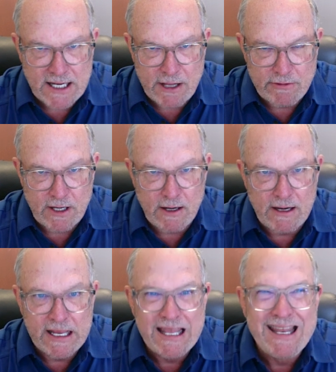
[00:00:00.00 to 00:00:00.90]
out there.
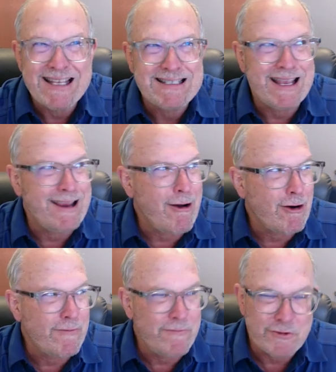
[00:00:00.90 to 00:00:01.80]
It is a
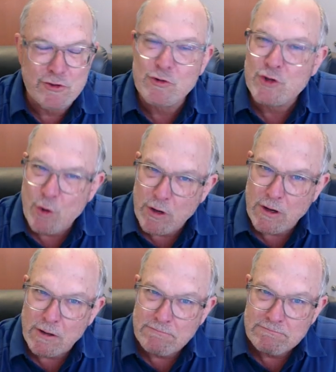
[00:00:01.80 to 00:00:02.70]
artificial shortener,
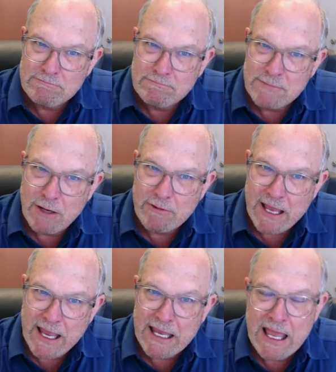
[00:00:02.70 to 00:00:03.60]

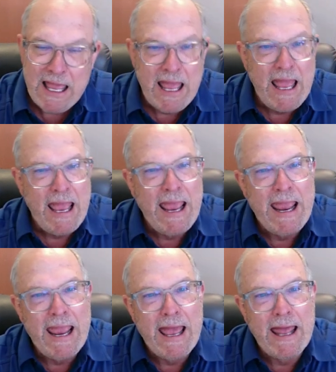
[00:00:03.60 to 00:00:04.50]
okay?
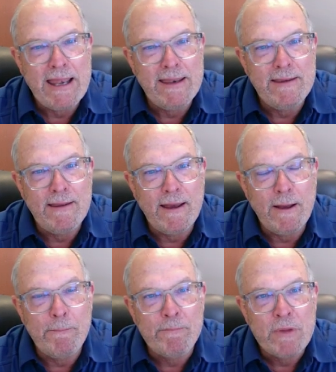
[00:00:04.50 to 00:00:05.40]
And uh,
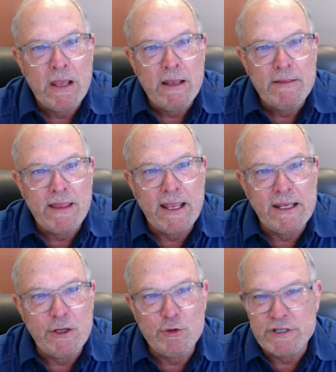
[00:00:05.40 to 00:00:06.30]
they
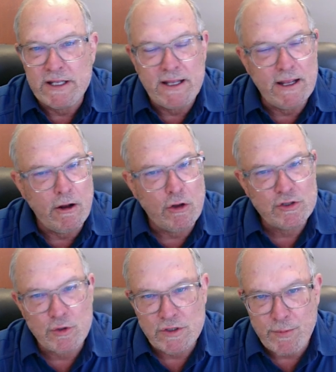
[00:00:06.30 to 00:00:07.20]
use it in all
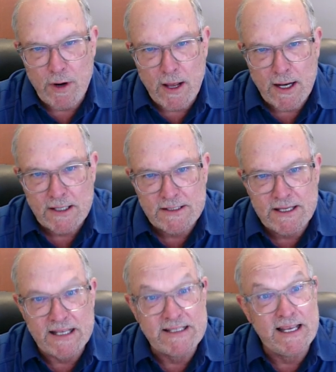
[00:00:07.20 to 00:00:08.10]
sorts of products.
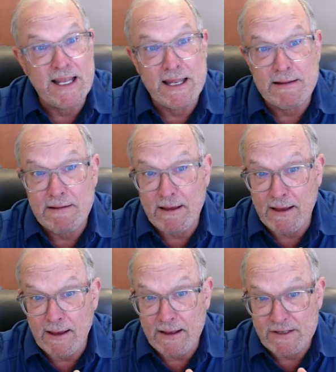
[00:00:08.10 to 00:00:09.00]
It's in
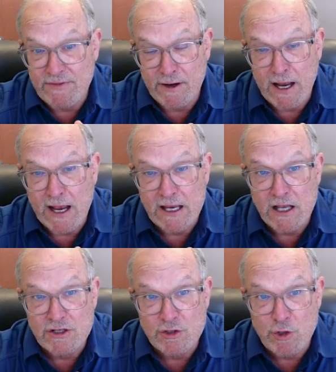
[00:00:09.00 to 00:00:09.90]
uh, it's very high
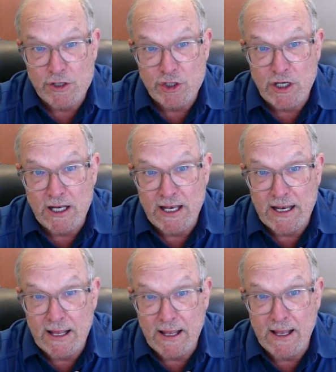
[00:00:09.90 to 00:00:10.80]
concentration in
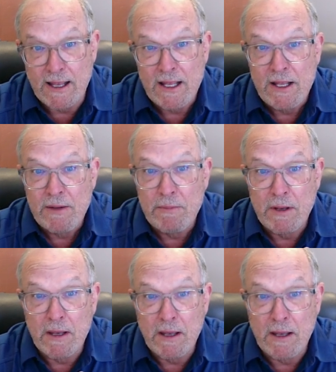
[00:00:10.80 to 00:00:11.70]
uh,
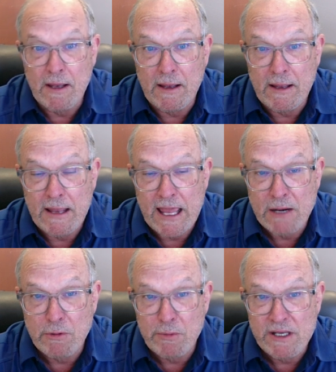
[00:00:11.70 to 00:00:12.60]
uh,
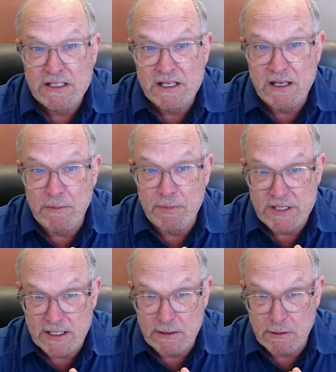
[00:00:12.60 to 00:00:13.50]
animal meats, in
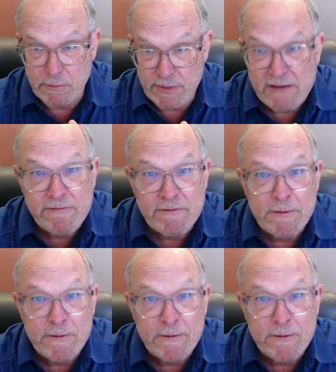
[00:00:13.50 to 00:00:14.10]
particular beef.